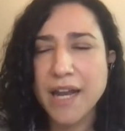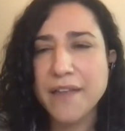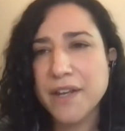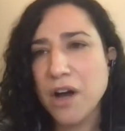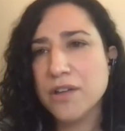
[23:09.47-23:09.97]

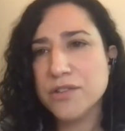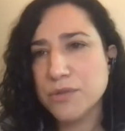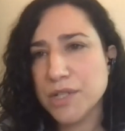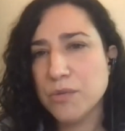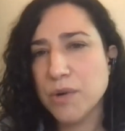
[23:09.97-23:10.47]
And then also,
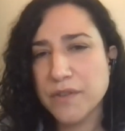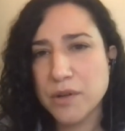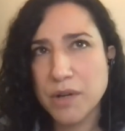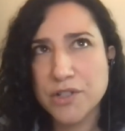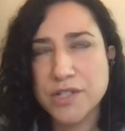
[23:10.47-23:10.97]
one of the
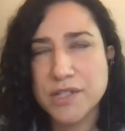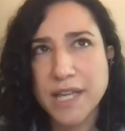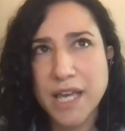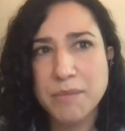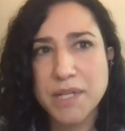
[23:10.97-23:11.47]
questions that
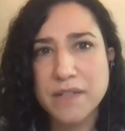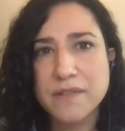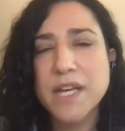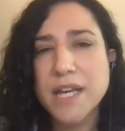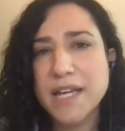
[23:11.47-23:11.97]
came in is
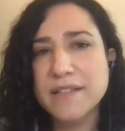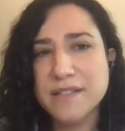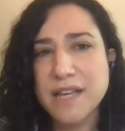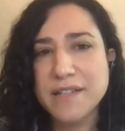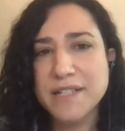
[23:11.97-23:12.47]

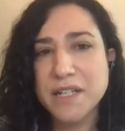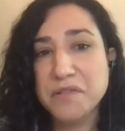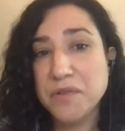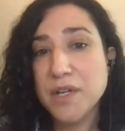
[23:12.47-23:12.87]
this idea of,